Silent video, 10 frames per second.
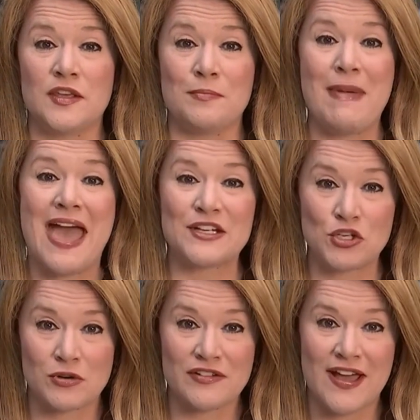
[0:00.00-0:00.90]
the
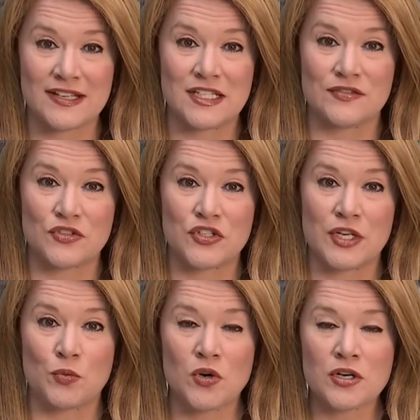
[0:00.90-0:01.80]
mandatory vaccines for
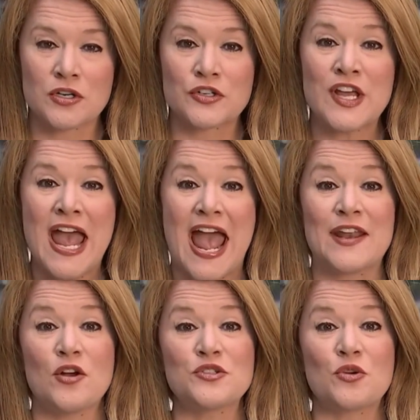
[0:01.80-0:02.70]
city workers
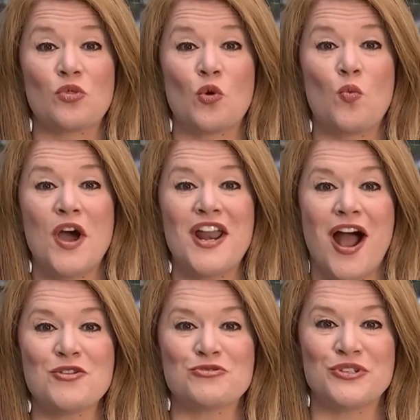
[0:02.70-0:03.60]
and also the
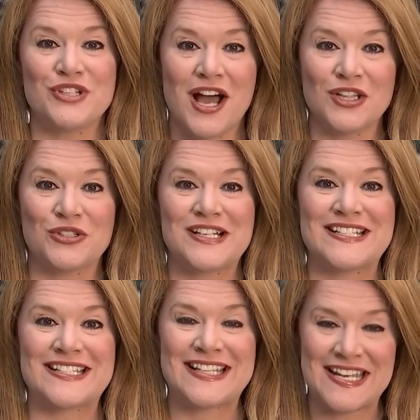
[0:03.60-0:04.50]
$100
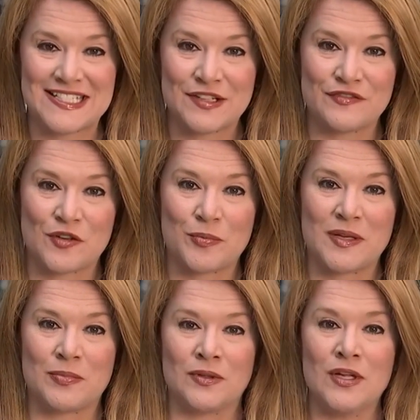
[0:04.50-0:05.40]
incentive for
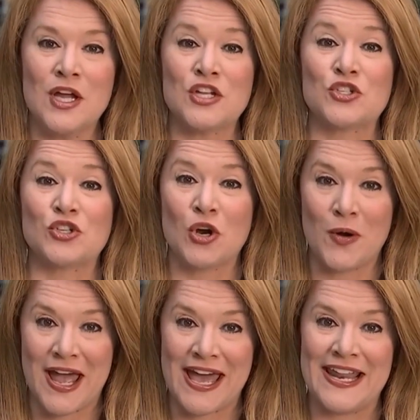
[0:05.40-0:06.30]
people to
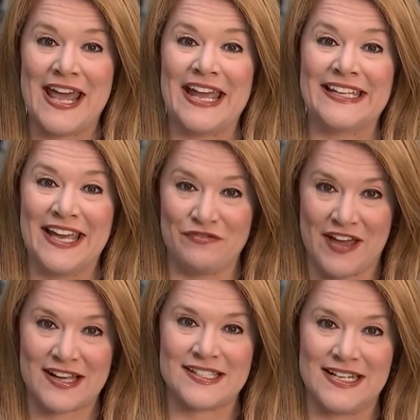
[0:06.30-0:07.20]
go ahead and get
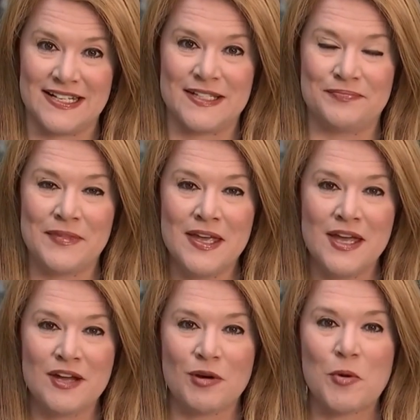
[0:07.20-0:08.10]
vaccinated.
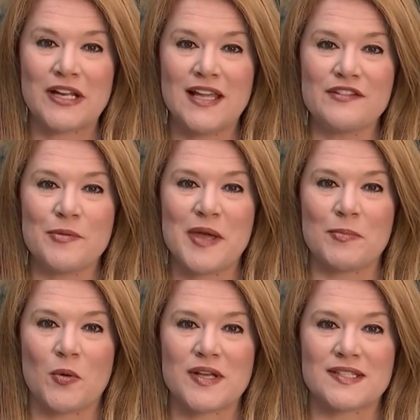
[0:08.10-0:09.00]
Reporting live from the
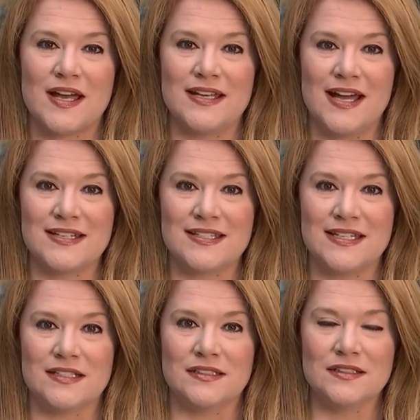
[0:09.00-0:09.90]
Upper West Side, Ida
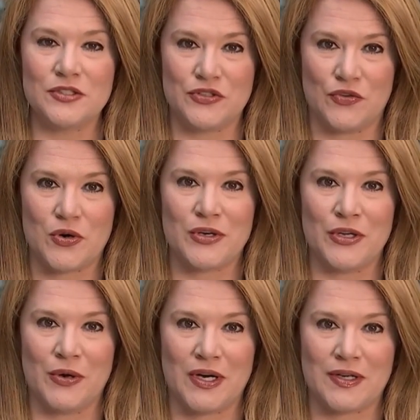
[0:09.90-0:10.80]
Siegel, News 4,
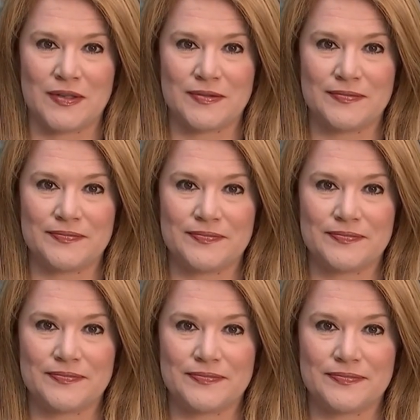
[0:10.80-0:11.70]
New York. Ida,
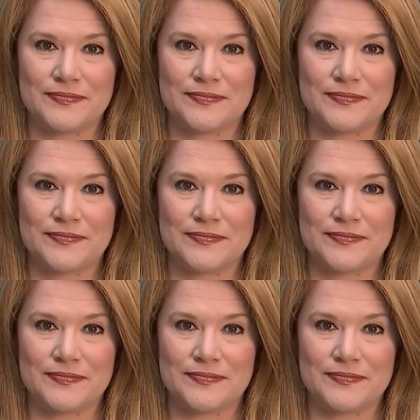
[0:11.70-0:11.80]
thank you.